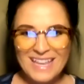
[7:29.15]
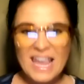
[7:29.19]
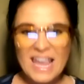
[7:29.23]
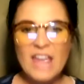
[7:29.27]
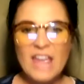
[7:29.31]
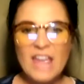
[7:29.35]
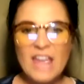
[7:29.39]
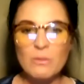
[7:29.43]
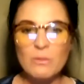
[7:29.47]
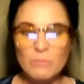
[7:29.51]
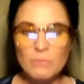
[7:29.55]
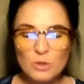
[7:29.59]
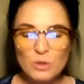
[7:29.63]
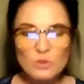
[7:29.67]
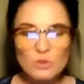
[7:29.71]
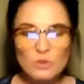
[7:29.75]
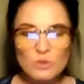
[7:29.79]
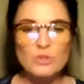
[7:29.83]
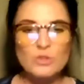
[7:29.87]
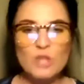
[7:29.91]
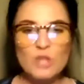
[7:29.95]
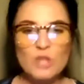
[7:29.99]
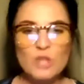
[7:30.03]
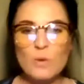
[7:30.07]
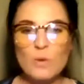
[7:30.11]
And the abuse
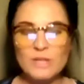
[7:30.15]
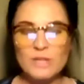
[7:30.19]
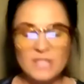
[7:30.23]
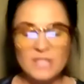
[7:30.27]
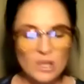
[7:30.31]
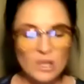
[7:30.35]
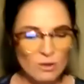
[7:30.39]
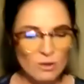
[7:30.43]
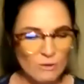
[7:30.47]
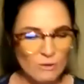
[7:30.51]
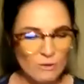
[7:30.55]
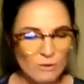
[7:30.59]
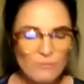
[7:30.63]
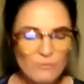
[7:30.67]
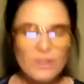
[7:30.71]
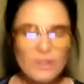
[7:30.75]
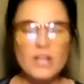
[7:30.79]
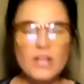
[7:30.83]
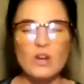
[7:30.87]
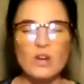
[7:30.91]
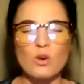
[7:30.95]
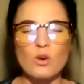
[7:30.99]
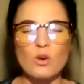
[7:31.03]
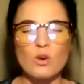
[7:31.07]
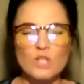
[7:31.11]
was always there, and the
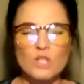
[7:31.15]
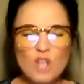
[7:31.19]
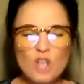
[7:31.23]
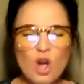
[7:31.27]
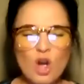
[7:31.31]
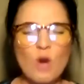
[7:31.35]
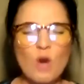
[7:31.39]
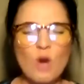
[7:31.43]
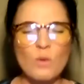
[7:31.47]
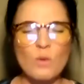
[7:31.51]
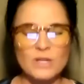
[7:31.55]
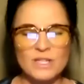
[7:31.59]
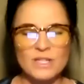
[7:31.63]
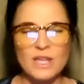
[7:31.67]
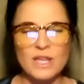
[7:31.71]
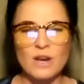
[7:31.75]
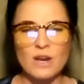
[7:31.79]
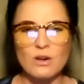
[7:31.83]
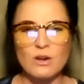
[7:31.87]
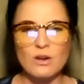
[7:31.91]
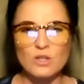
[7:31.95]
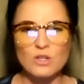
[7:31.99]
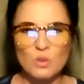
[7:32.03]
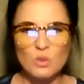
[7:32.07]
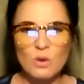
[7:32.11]
fear was always there,
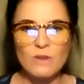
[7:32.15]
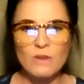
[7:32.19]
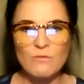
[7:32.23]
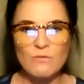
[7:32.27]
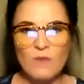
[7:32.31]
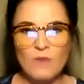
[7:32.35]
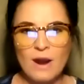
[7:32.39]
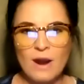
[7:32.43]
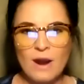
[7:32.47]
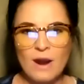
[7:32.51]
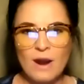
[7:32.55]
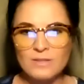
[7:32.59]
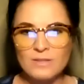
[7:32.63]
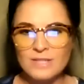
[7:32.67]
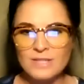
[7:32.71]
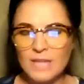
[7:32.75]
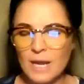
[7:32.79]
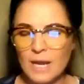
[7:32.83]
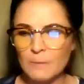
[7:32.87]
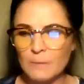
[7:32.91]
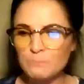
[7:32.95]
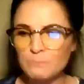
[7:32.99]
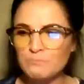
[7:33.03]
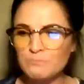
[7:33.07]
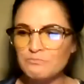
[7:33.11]
24 hours a
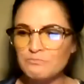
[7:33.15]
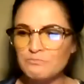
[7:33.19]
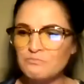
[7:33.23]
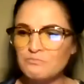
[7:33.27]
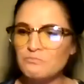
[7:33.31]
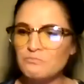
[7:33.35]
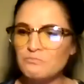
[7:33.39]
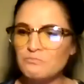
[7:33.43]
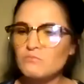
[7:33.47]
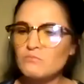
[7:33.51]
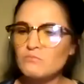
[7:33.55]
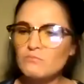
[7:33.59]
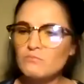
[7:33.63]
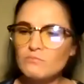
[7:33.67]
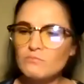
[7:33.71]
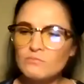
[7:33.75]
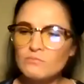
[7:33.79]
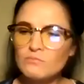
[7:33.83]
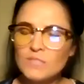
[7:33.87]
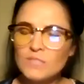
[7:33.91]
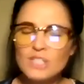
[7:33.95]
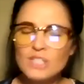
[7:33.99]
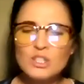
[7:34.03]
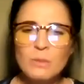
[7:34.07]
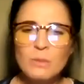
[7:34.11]

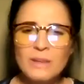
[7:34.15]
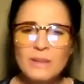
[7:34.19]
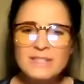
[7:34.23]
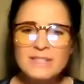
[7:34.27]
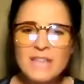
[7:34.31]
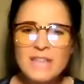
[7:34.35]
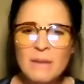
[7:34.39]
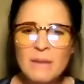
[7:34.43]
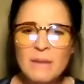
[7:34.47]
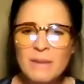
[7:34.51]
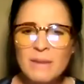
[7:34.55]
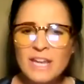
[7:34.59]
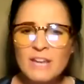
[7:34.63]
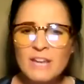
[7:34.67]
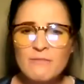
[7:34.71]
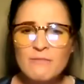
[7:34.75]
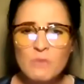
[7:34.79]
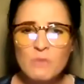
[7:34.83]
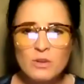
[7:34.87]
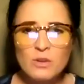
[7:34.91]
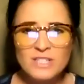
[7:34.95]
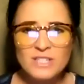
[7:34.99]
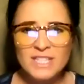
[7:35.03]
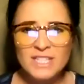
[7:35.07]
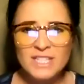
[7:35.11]
day. So by the time I hit
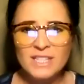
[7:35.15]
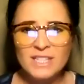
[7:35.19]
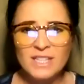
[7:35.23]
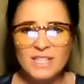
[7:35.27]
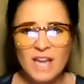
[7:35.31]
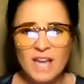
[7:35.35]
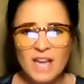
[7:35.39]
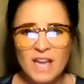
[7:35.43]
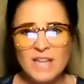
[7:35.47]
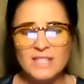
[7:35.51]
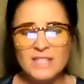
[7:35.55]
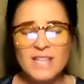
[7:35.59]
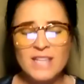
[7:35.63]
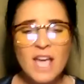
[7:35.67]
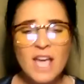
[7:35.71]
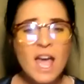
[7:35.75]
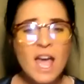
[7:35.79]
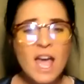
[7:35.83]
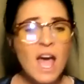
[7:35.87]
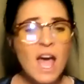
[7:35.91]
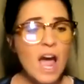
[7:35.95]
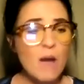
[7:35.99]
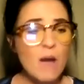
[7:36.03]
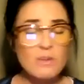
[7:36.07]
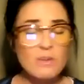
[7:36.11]
14, guys,
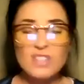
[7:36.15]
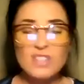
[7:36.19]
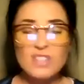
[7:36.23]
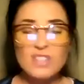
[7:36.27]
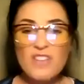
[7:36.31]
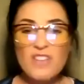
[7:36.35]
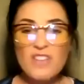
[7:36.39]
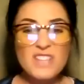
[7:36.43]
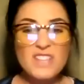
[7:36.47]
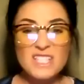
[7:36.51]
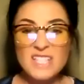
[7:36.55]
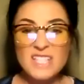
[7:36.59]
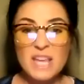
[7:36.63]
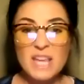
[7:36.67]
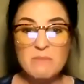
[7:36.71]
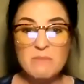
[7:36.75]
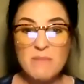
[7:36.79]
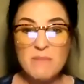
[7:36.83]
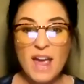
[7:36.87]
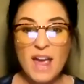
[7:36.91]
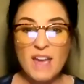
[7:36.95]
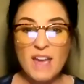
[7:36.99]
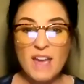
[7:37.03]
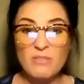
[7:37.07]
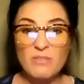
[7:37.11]
I was on this same
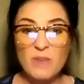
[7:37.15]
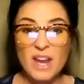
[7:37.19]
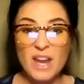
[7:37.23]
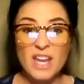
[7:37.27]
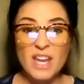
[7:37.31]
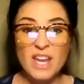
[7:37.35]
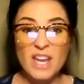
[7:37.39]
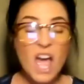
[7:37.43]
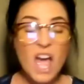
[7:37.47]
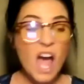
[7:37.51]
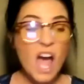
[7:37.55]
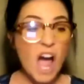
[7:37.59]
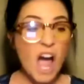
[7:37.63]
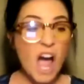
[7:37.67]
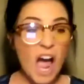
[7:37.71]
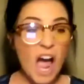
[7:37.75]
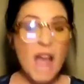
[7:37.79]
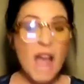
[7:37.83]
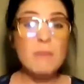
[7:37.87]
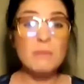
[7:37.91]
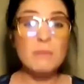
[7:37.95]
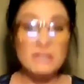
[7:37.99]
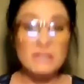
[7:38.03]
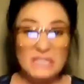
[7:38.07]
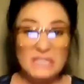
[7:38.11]
path, right? I
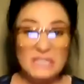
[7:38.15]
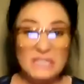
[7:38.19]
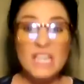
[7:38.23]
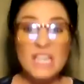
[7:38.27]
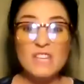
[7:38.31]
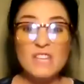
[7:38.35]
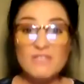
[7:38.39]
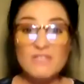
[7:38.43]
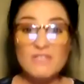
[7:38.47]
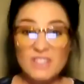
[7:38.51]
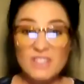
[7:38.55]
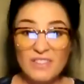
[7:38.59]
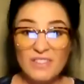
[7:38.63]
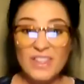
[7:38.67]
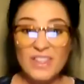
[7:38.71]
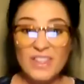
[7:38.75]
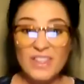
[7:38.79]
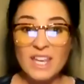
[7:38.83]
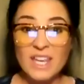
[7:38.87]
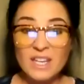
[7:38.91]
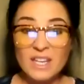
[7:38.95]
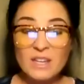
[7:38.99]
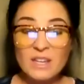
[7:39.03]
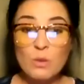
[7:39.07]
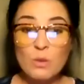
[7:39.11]
believed
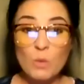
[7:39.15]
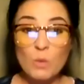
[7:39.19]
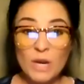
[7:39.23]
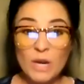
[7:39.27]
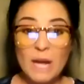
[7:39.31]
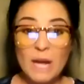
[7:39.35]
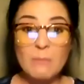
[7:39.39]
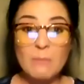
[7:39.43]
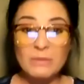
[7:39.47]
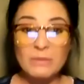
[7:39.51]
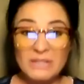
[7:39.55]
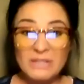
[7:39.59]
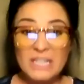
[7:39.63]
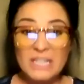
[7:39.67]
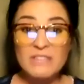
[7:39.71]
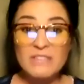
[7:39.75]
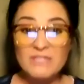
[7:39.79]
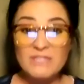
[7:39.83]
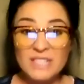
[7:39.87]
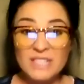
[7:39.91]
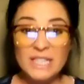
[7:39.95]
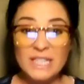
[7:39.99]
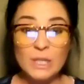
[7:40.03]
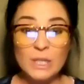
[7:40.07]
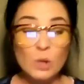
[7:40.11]
then, what I
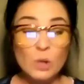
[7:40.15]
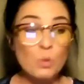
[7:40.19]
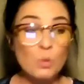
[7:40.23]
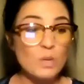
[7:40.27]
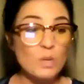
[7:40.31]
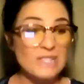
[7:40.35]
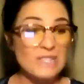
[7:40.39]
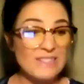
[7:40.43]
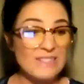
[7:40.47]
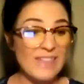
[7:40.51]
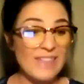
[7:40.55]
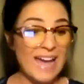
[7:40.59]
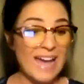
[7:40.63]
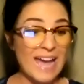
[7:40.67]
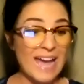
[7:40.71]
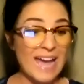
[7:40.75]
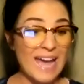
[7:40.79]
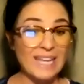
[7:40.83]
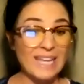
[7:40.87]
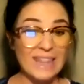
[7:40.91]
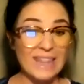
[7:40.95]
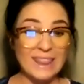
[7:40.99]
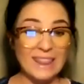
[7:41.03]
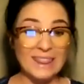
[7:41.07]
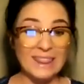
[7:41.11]
believed in was that
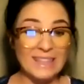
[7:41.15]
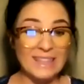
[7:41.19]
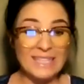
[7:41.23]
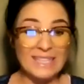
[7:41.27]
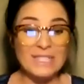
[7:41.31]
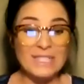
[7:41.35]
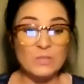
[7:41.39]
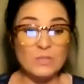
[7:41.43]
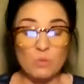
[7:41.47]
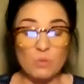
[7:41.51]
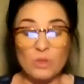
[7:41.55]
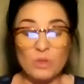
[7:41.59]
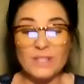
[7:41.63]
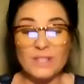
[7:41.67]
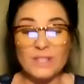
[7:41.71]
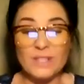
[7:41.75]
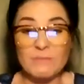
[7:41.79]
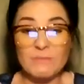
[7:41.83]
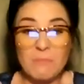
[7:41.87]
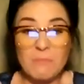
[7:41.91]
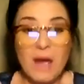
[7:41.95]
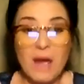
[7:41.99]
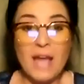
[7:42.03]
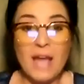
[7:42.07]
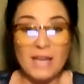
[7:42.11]
this was
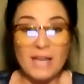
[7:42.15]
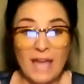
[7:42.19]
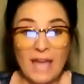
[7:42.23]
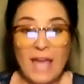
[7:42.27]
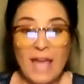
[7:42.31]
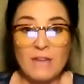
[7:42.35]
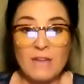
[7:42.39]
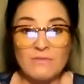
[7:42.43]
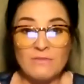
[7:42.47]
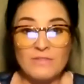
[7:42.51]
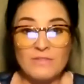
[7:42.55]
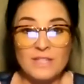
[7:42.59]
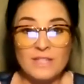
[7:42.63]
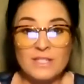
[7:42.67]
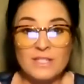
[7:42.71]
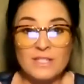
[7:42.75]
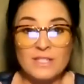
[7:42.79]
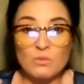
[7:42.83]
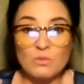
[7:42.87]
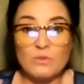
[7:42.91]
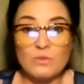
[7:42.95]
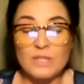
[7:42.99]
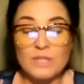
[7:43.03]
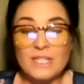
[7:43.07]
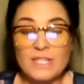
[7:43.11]
my life.
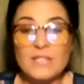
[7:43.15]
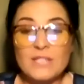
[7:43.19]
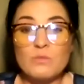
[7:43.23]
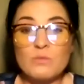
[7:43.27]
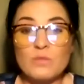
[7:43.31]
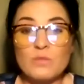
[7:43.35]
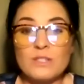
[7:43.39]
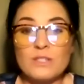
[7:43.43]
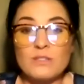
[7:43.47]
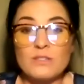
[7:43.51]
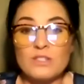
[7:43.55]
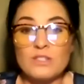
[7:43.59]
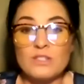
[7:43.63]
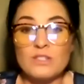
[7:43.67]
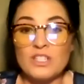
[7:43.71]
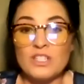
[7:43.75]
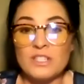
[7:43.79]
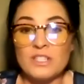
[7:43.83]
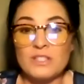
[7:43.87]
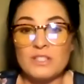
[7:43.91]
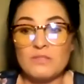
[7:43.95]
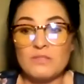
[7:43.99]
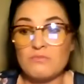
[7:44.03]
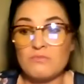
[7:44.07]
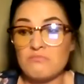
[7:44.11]
This was
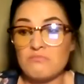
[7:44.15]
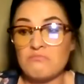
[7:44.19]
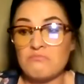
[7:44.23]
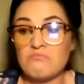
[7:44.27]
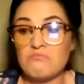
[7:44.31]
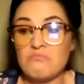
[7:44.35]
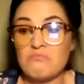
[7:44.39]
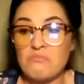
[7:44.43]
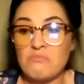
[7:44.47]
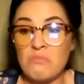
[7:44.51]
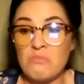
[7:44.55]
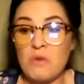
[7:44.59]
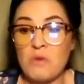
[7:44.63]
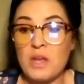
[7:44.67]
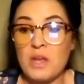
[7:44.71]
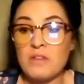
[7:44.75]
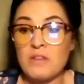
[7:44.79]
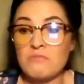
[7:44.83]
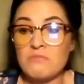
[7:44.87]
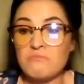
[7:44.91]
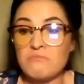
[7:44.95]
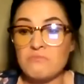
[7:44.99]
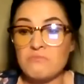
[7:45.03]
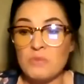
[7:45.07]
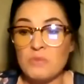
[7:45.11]
just what
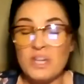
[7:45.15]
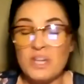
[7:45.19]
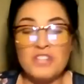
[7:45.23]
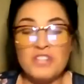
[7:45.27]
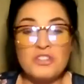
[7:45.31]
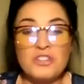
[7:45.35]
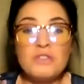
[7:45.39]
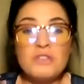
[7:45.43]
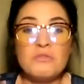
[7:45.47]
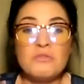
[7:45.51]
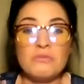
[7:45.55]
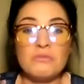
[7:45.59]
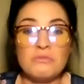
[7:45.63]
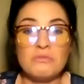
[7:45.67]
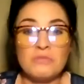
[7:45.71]
we do.